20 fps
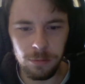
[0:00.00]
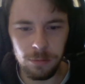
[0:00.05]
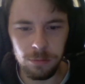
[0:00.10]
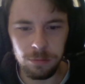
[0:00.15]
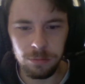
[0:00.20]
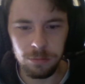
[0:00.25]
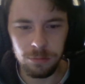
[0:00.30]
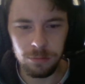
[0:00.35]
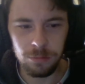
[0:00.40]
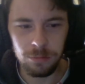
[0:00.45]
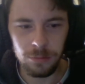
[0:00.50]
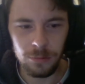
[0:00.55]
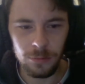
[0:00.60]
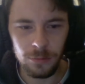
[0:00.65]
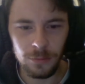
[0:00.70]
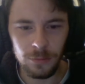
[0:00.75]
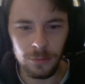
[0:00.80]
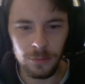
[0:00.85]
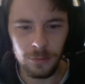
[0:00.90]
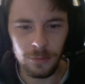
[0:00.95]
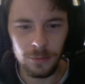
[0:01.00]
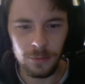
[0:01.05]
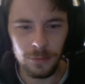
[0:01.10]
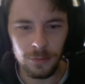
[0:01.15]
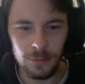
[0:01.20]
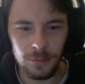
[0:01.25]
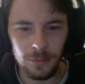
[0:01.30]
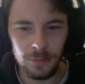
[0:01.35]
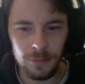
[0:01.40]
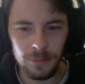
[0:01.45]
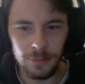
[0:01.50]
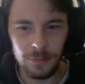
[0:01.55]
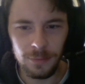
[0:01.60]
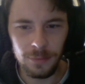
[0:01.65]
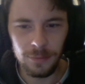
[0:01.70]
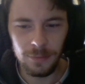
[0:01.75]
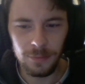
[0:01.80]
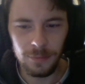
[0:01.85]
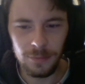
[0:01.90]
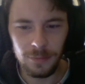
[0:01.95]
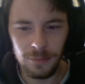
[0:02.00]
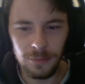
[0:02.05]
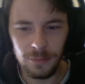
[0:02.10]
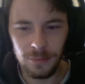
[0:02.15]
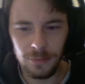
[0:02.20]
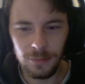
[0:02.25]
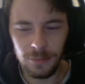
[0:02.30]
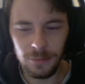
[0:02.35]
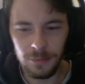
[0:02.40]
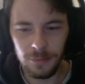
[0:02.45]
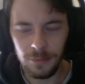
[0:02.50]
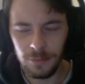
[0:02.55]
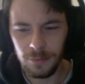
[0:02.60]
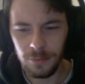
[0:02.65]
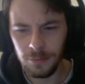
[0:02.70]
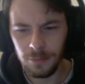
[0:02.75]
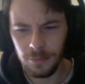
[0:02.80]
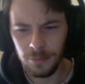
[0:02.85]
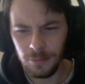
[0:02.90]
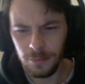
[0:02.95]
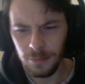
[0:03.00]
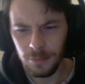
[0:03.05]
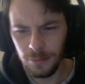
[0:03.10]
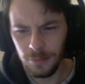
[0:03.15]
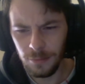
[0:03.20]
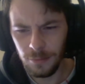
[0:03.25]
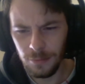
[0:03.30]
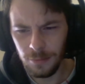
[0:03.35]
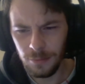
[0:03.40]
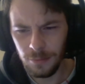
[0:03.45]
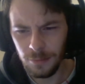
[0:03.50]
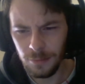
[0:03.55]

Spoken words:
(no one is talking)